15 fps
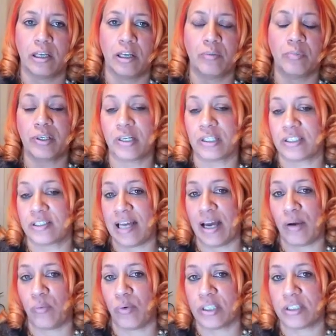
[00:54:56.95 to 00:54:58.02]
Because
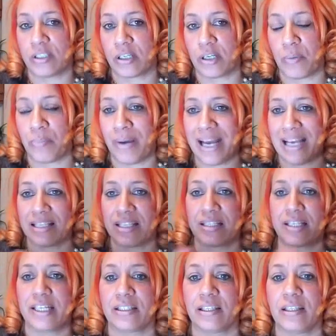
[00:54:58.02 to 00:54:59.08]
that was the
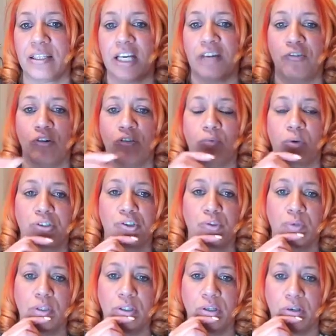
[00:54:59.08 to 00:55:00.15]
capacity and the level of what you
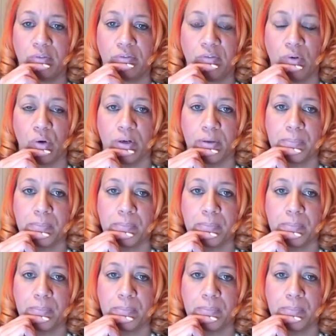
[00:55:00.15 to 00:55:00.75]
were looking for.